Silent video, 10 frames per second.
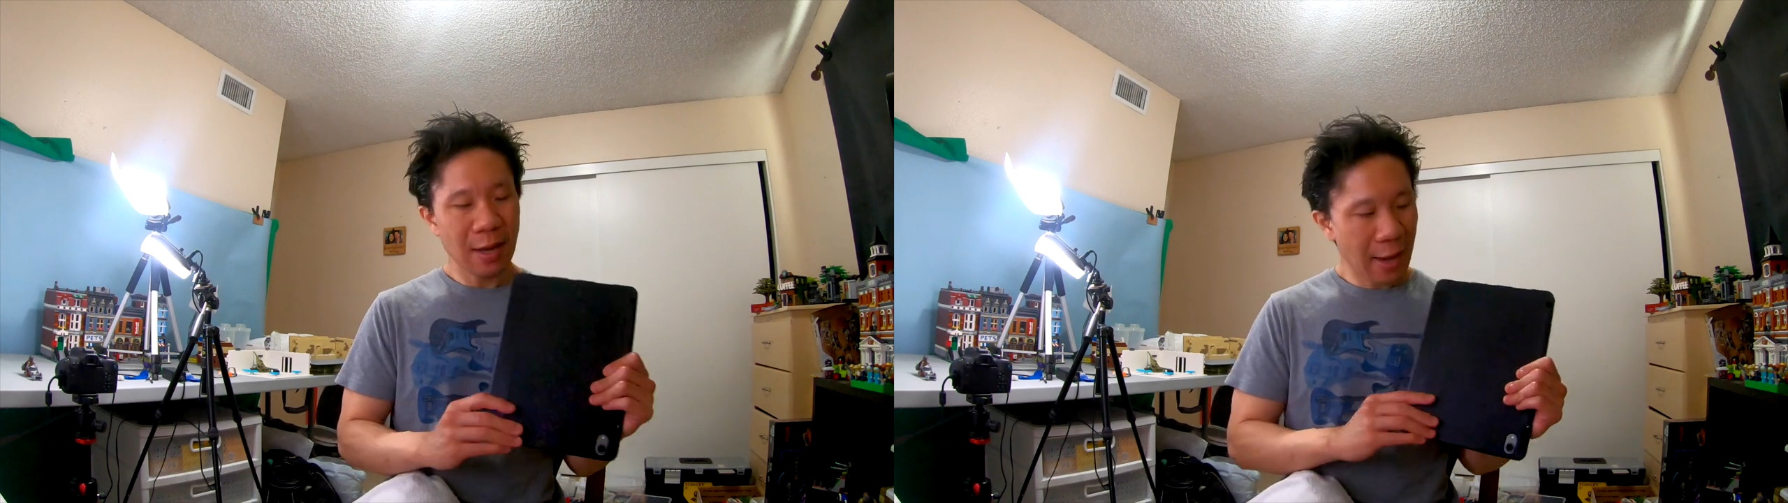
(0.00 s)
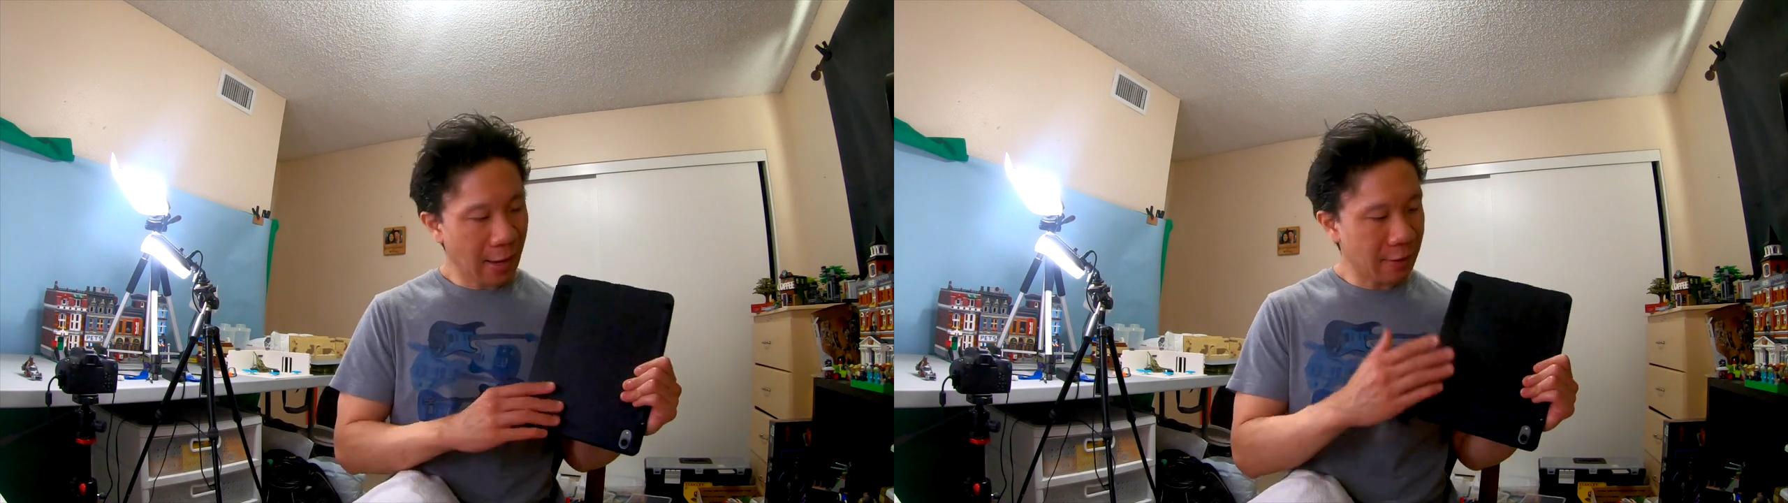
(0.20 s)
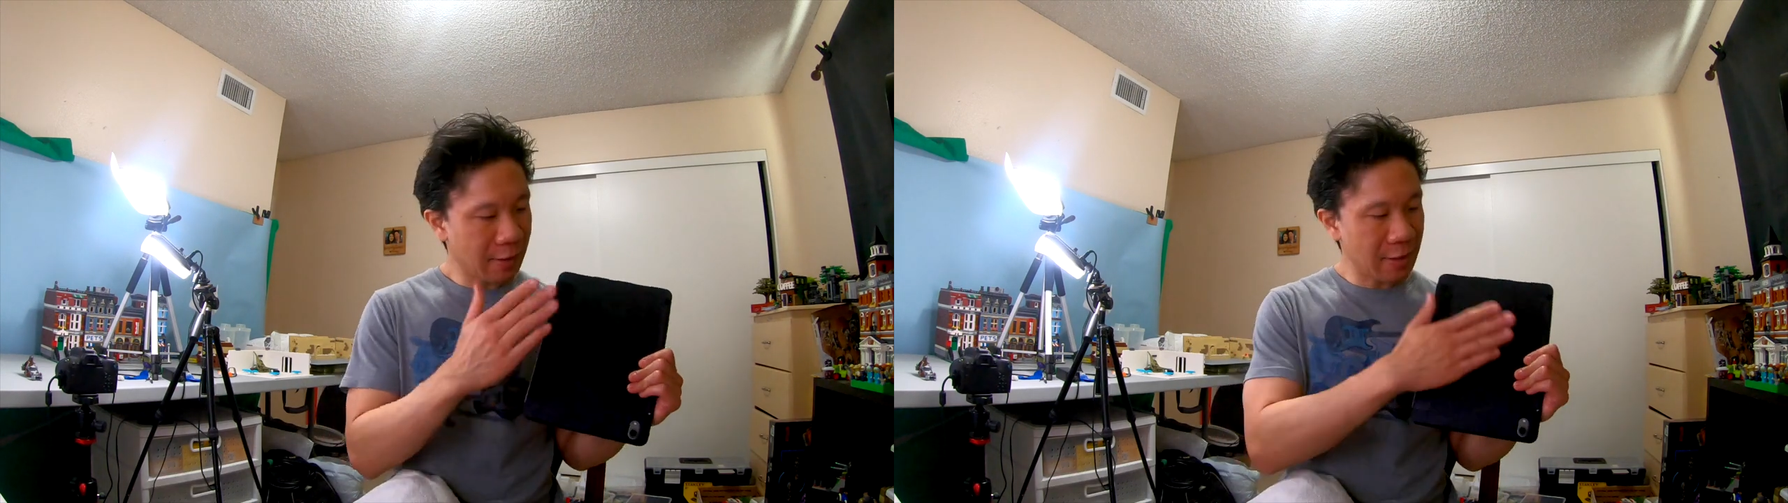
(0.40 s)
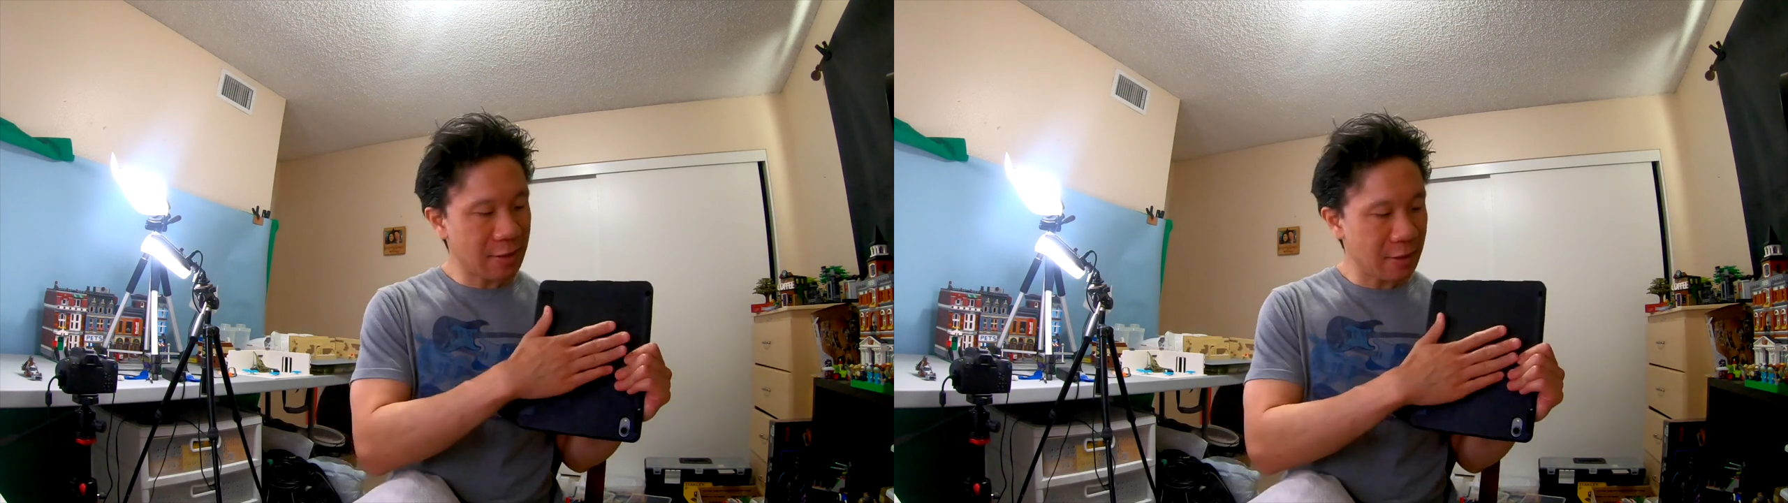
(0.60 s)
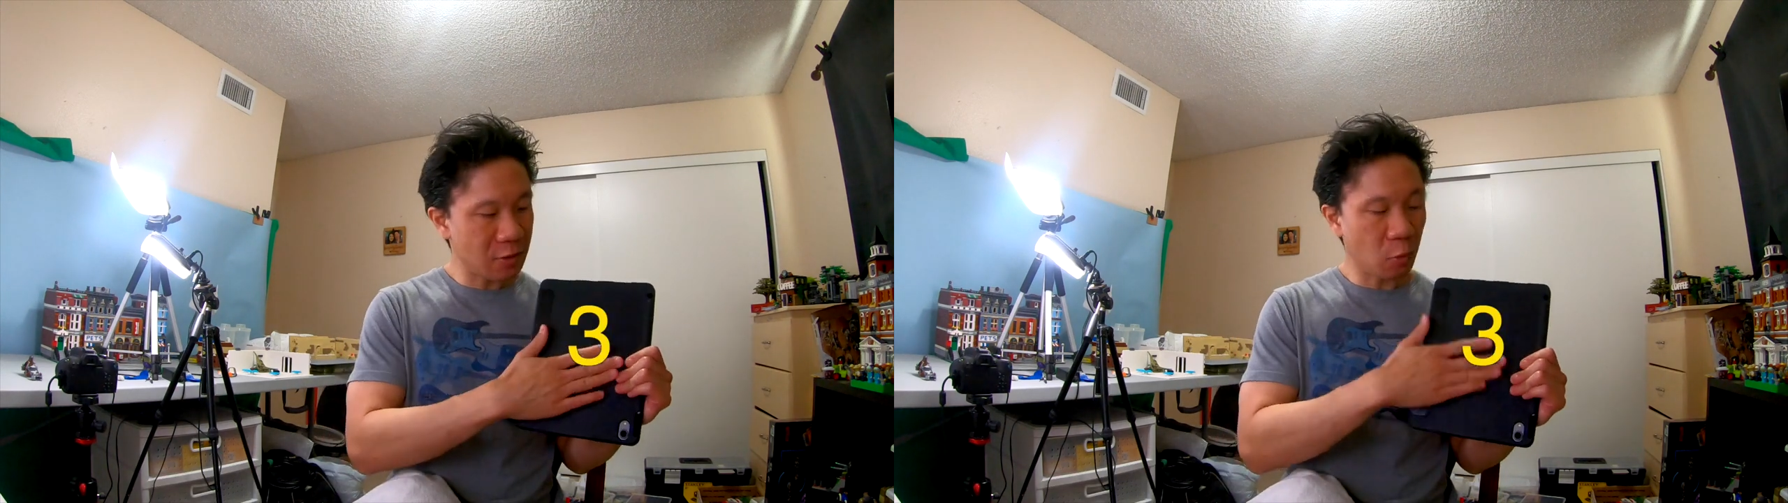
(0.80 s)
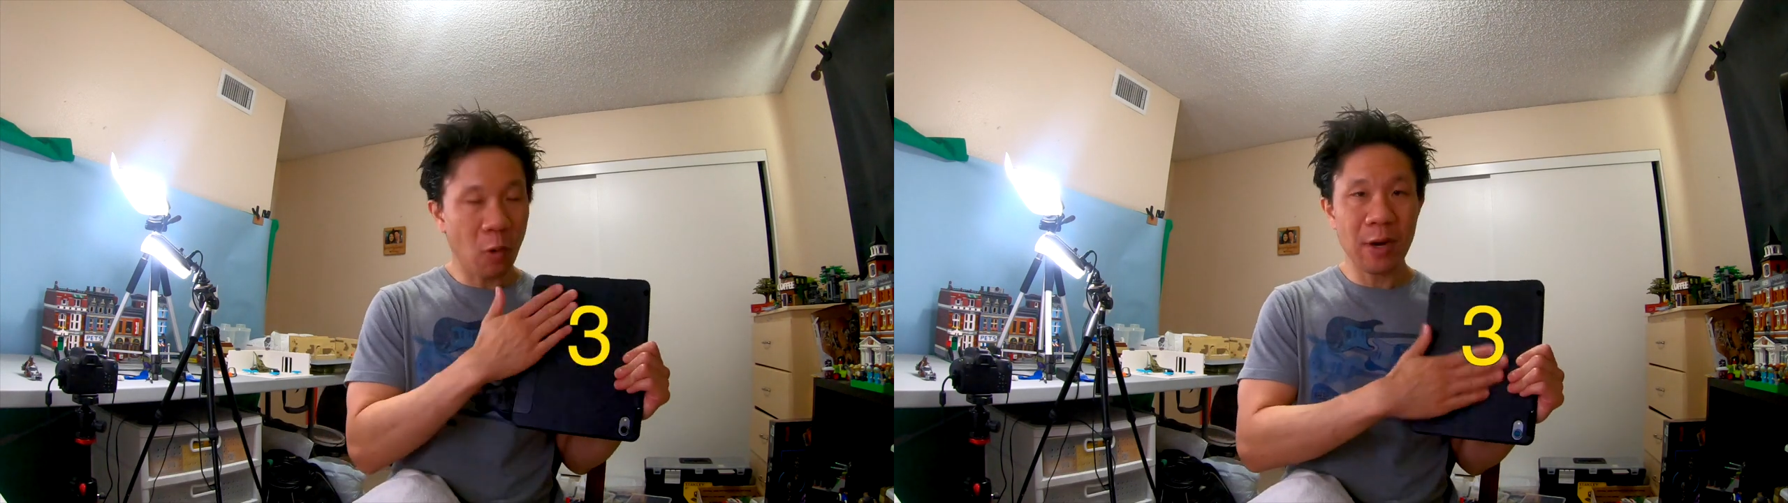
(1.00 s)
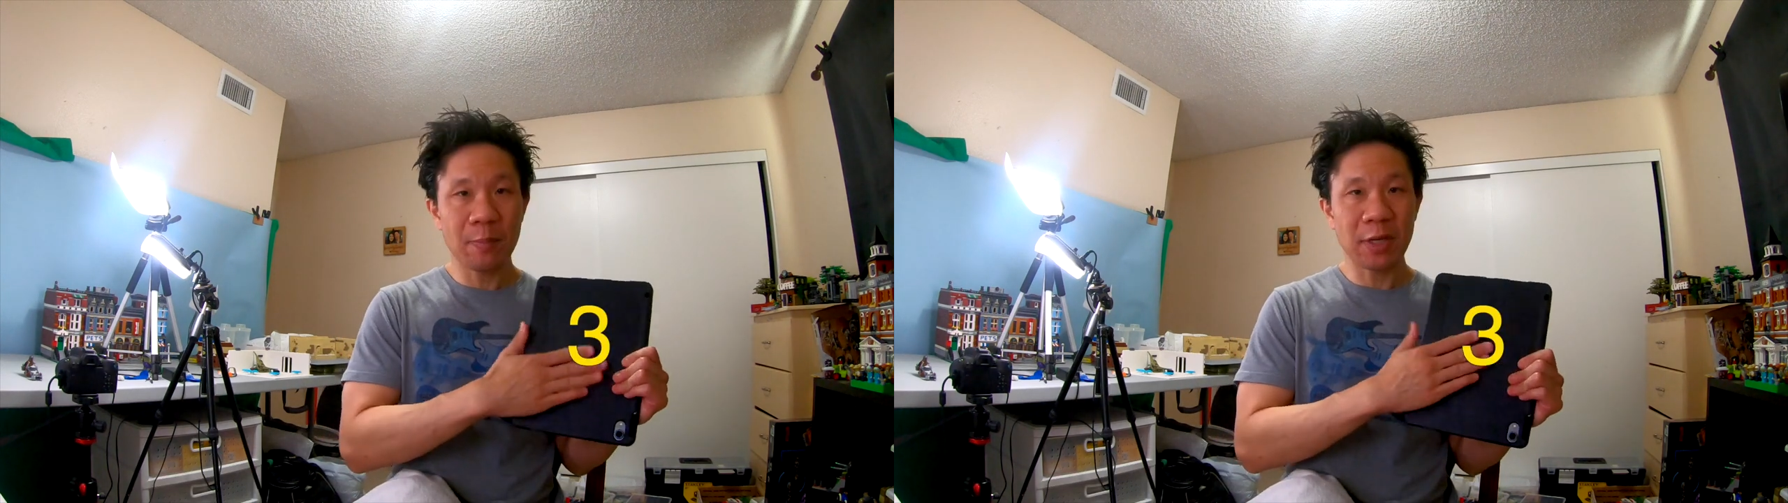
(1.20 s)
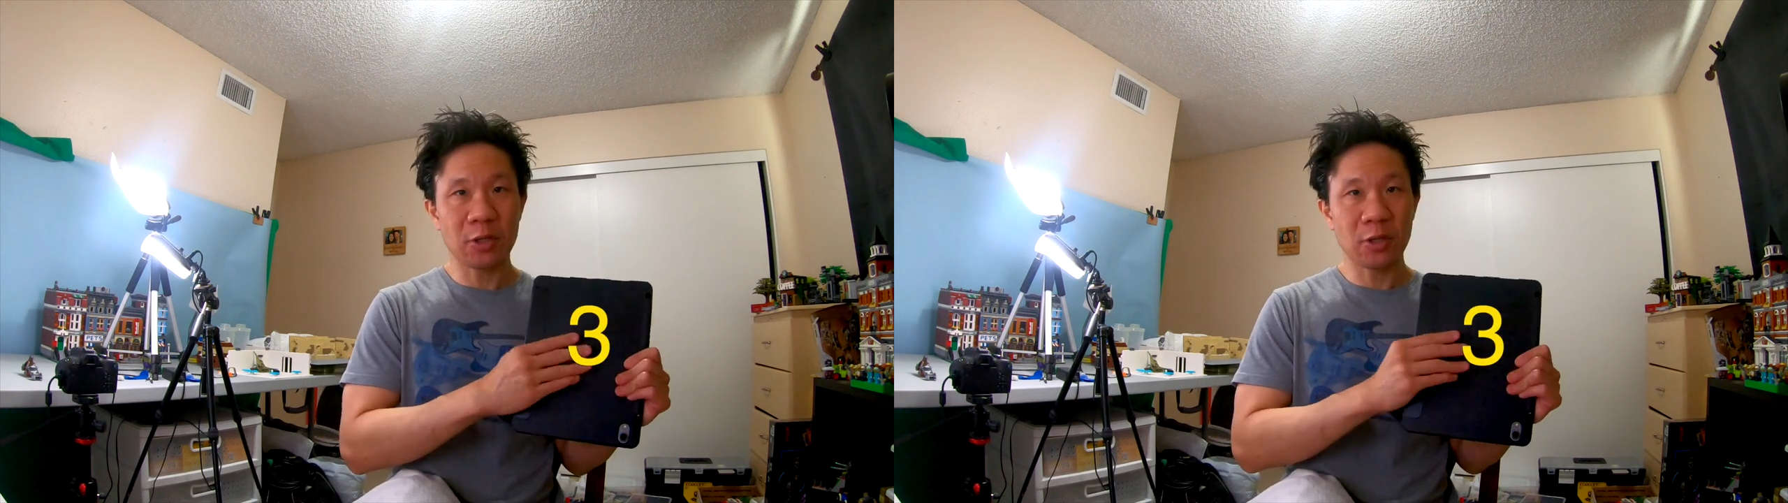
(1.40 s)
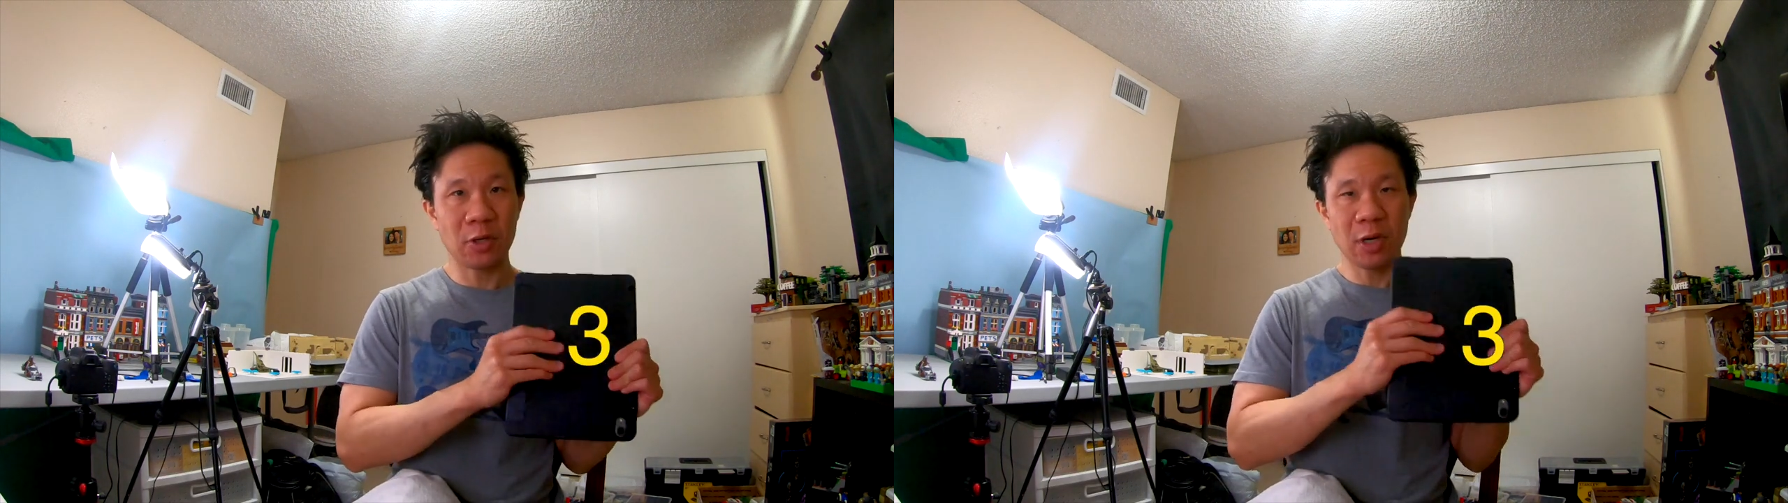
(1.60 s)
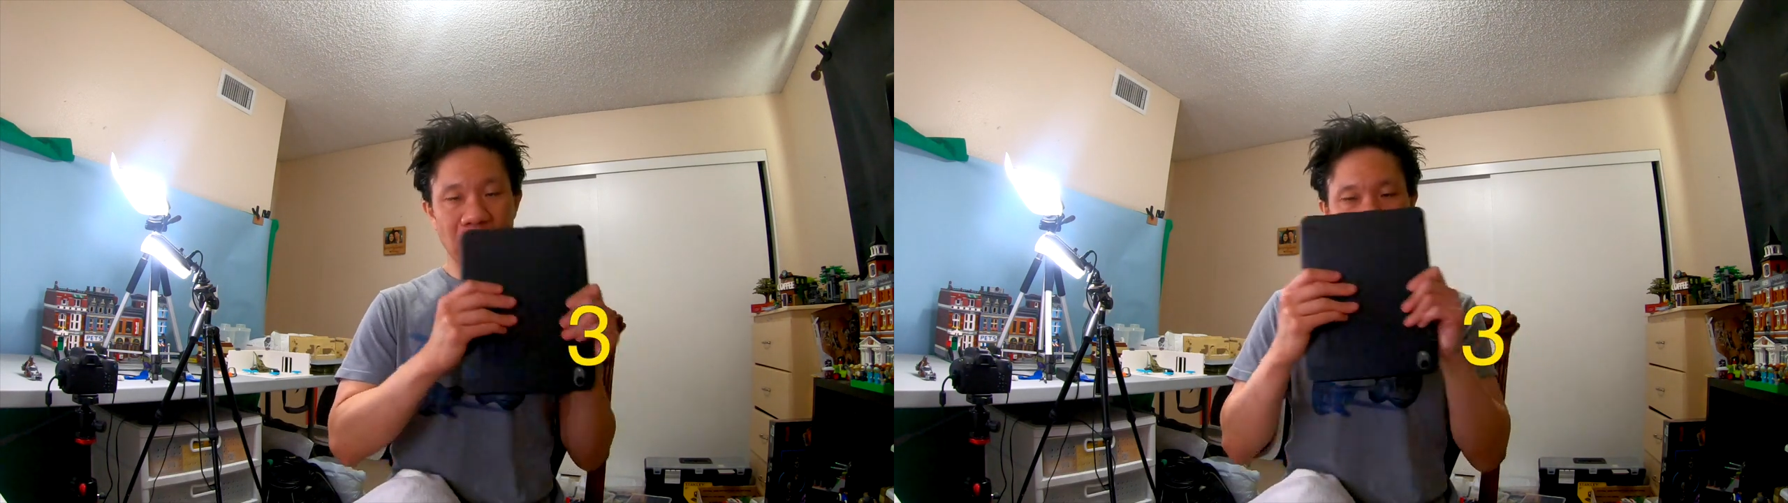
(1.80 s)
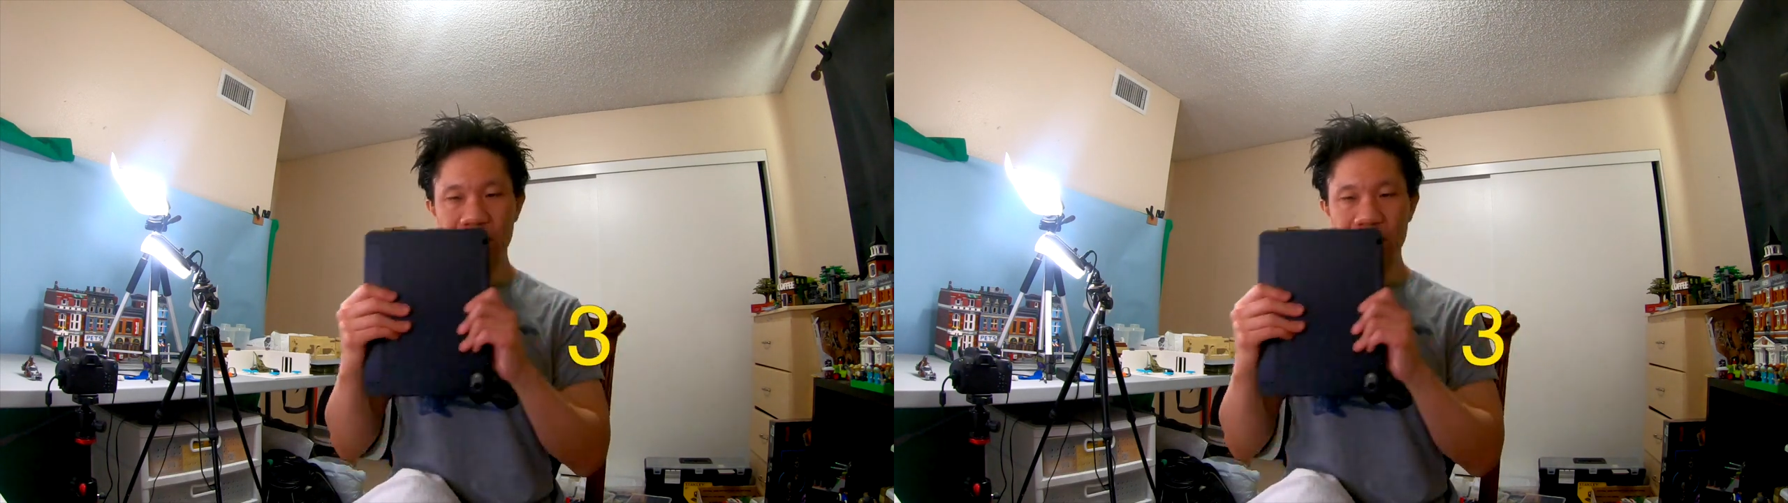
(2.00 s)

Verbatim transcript: and this is one picture,